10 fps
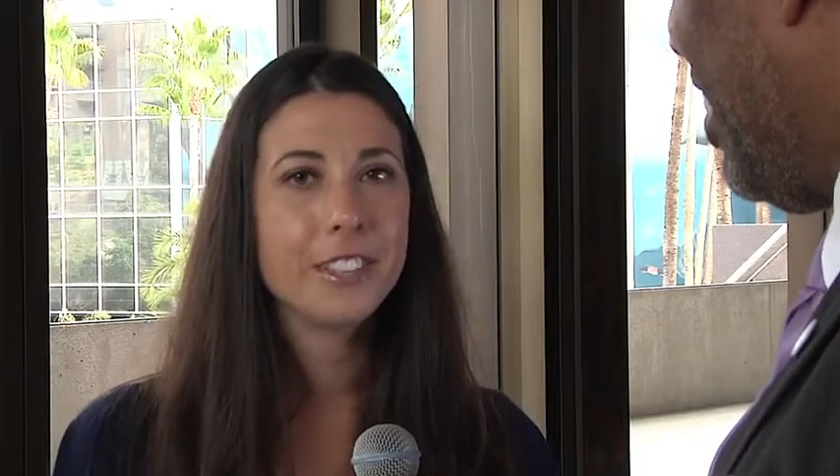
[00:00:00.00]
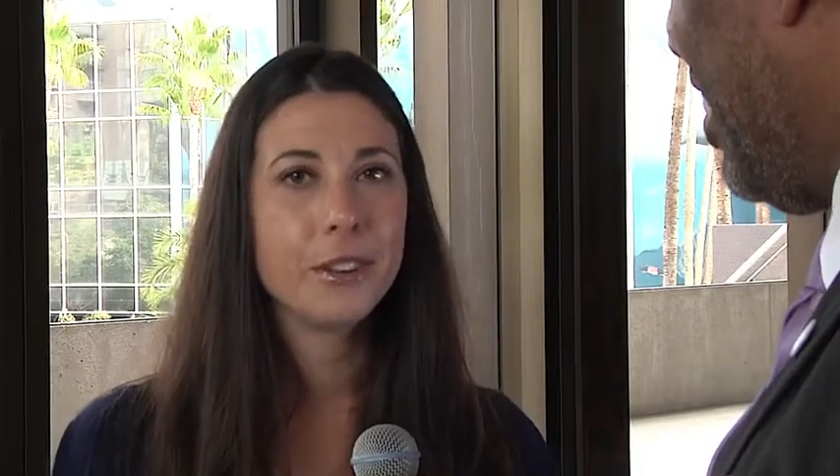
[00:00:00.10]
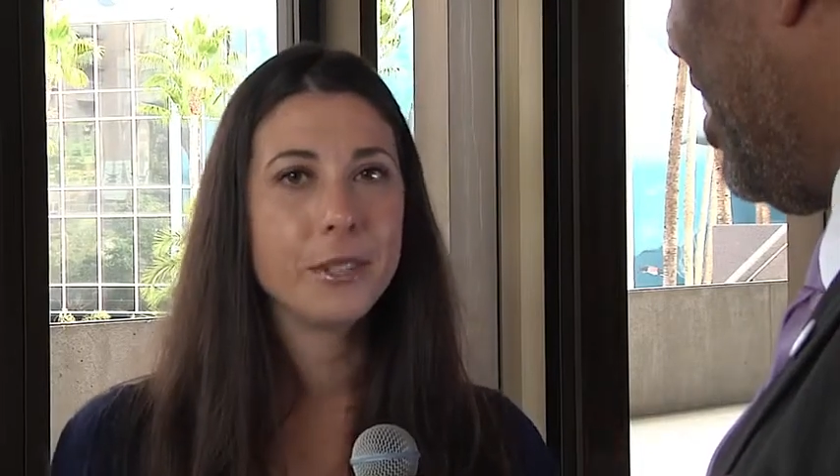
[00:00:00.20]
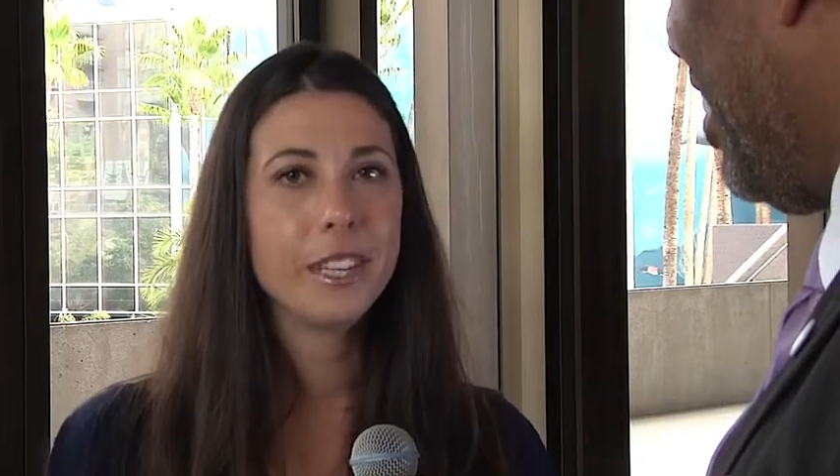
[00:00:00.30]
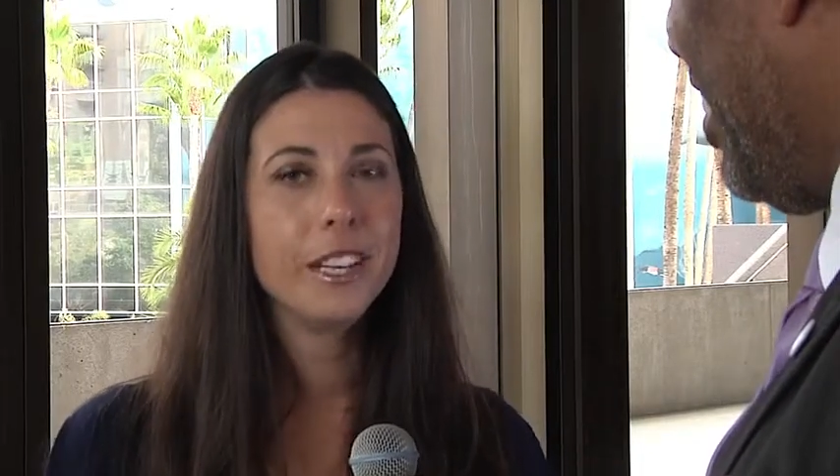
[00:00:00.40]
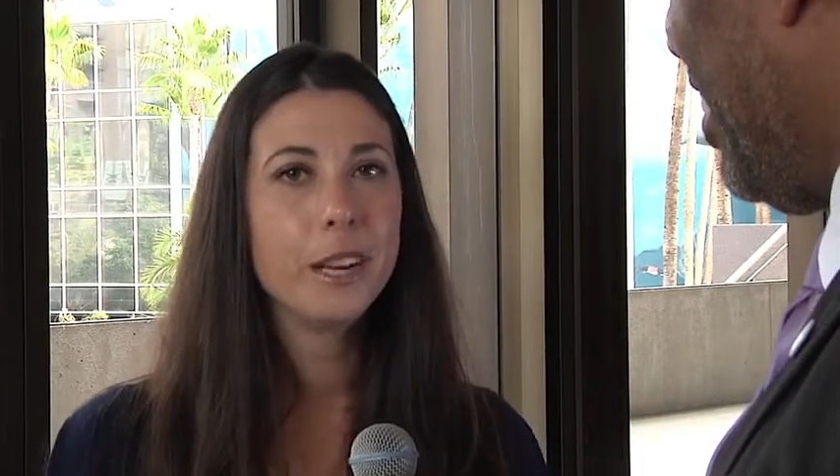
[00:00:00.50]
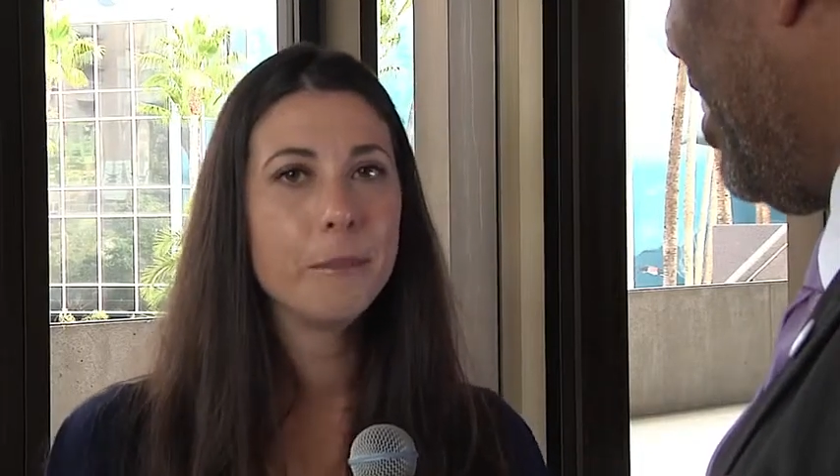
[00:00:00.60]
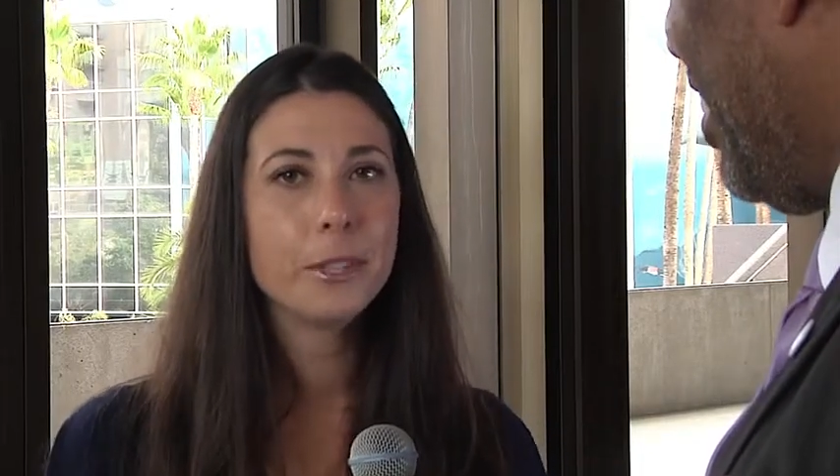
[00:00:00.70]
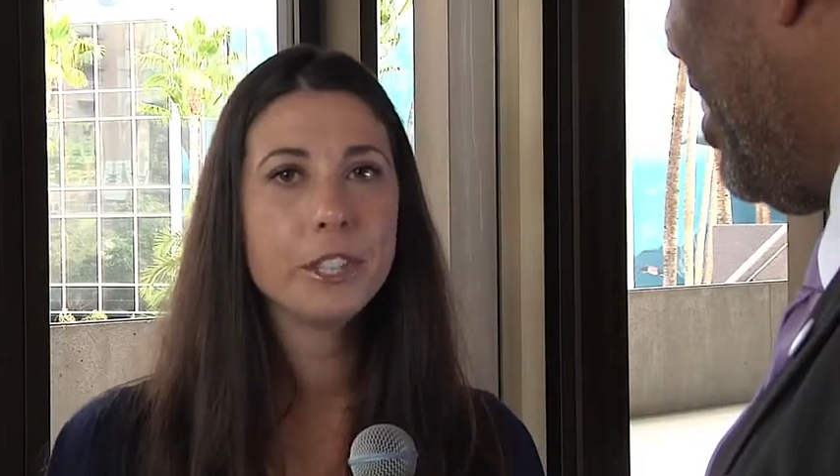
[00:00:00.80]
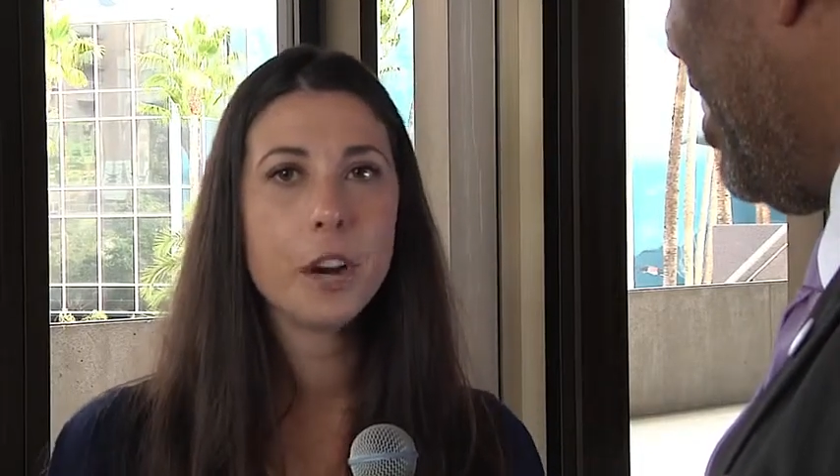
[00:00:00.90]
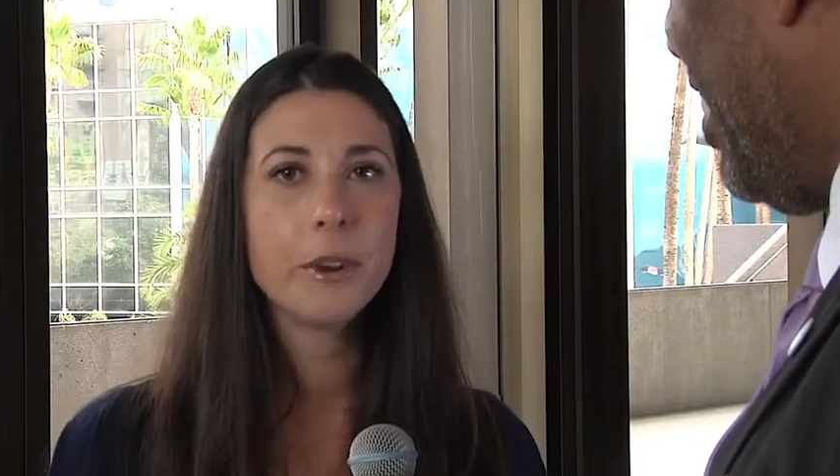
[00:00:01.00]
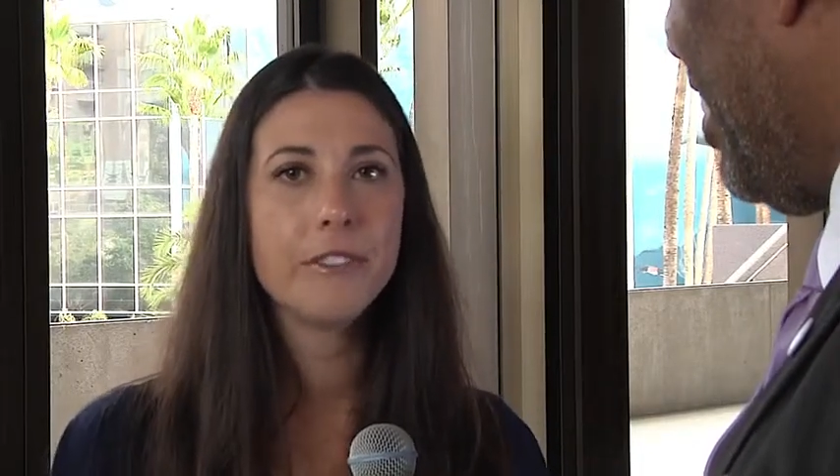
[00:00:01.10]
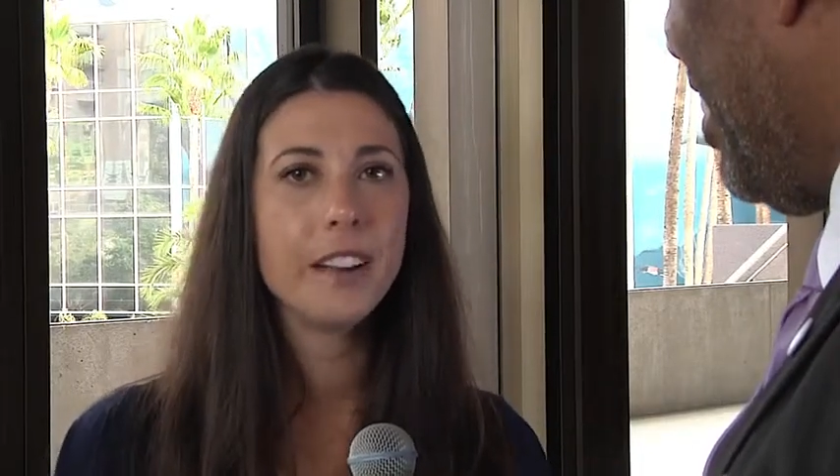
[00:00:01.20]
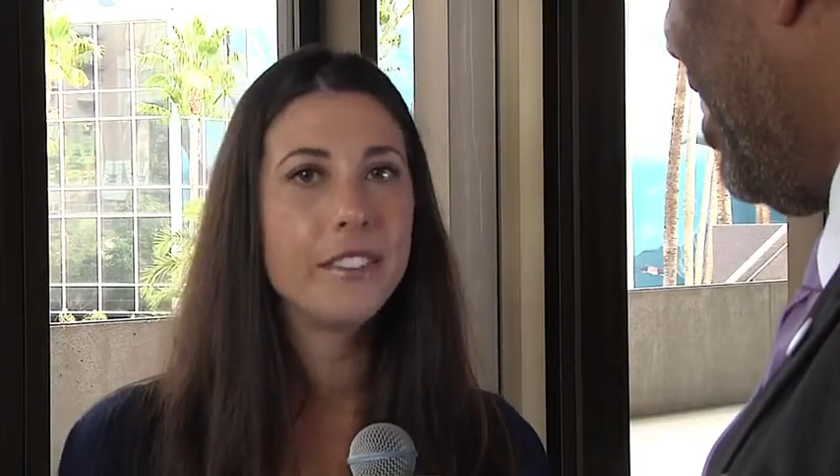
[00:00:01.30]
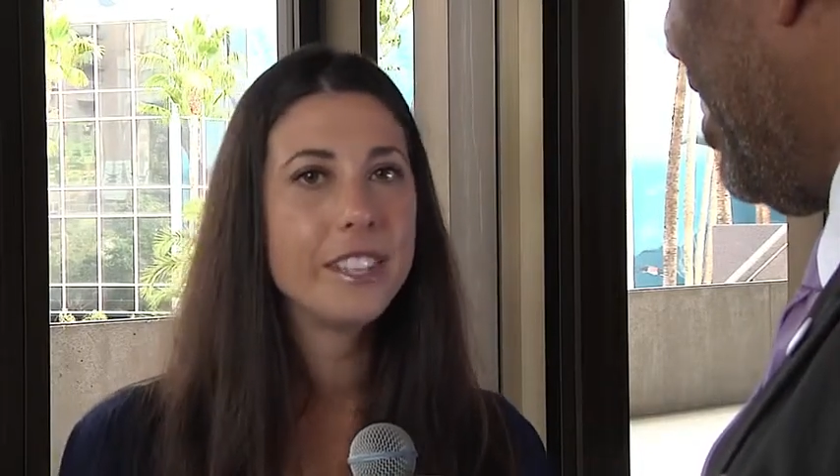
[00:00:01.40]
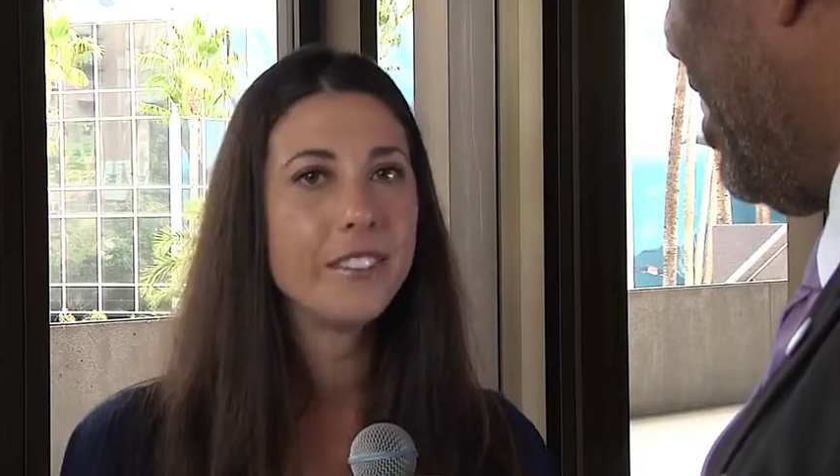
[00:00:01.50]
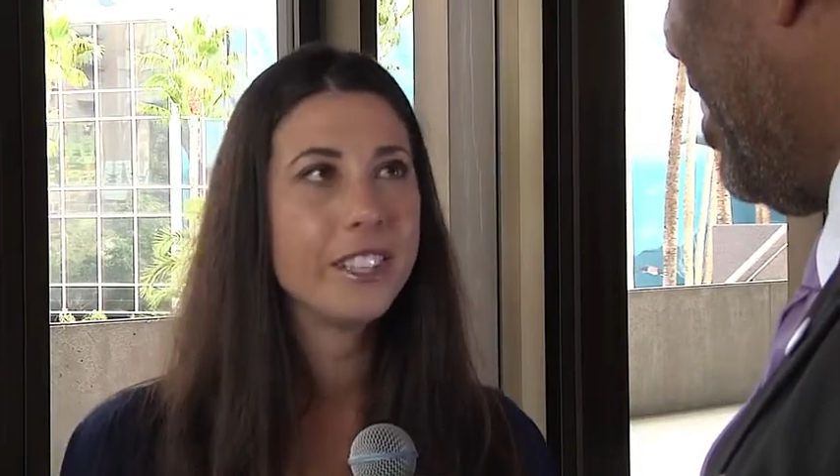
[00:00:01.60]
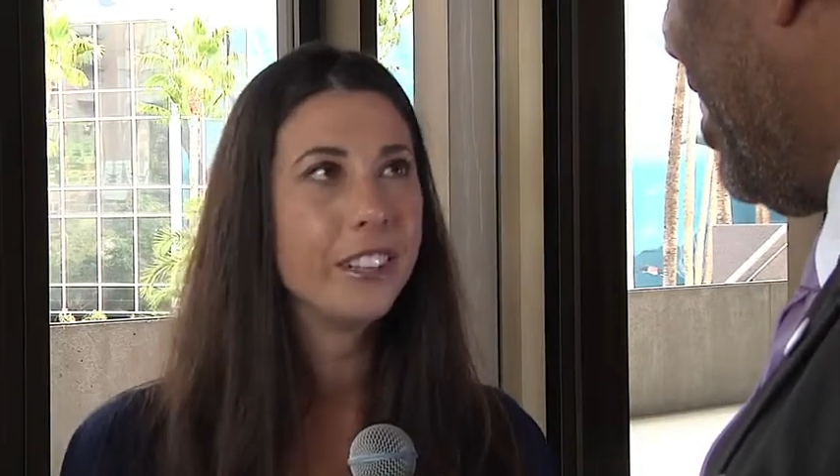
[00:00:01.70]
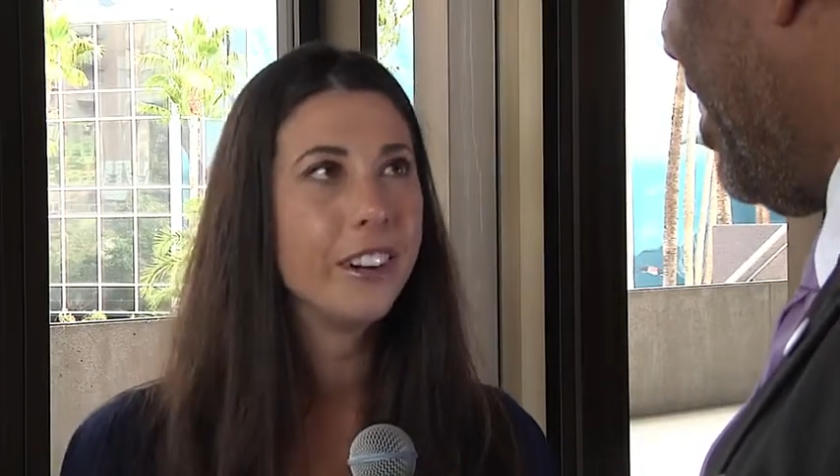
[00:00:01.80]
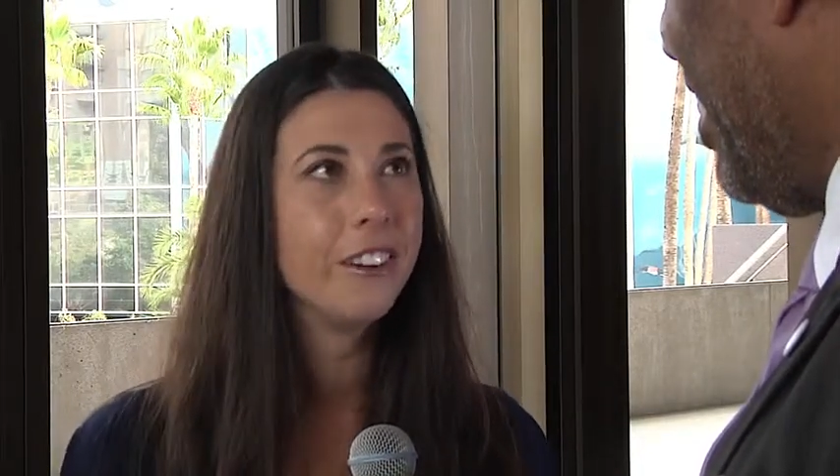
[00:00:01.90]
So city numbers start with
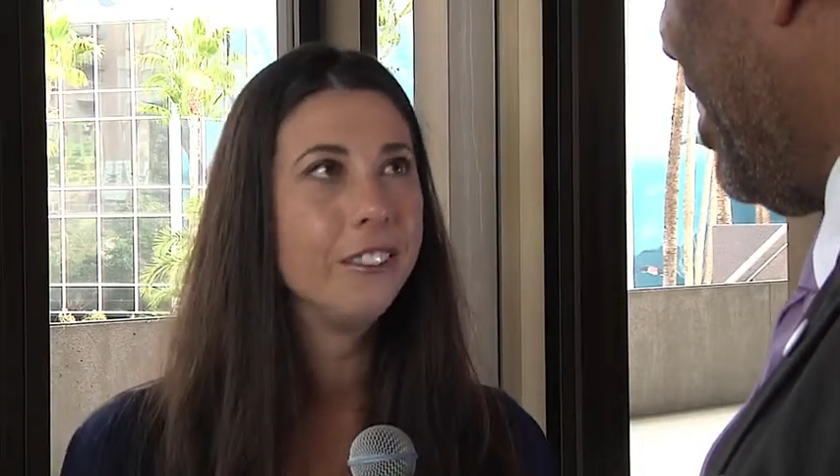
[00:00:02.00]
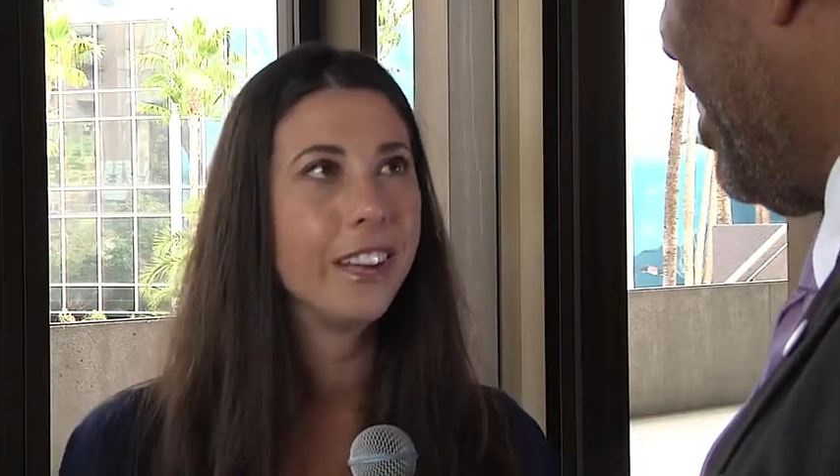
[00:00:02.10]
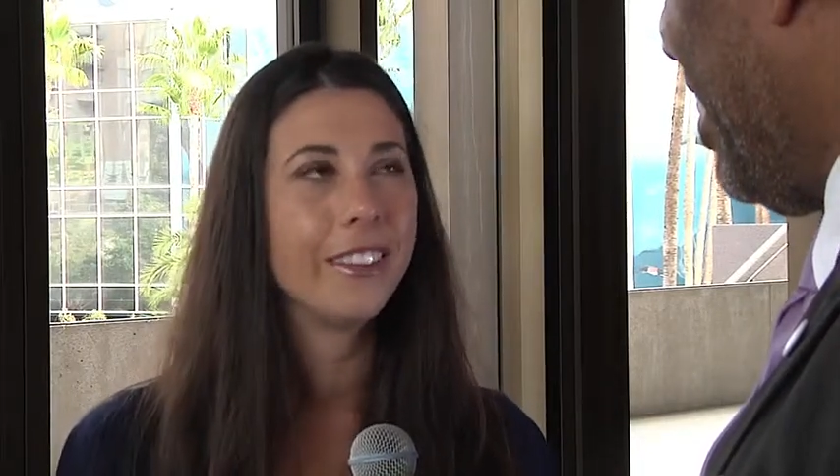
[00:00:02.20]
570,